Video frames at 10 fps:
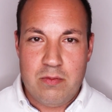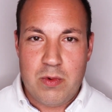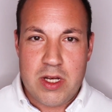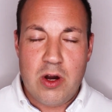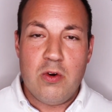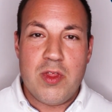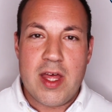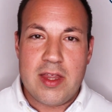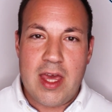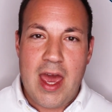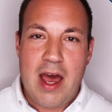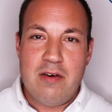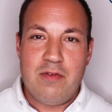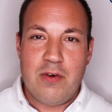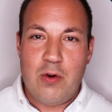we know that they
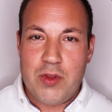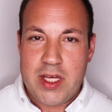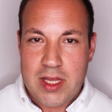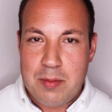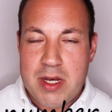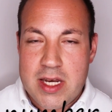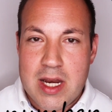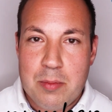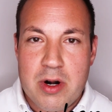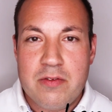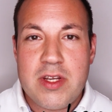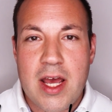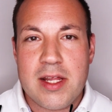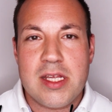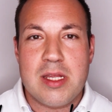have only limited number of
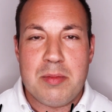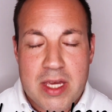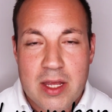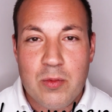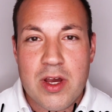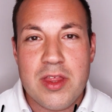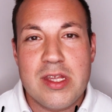tests to begin with.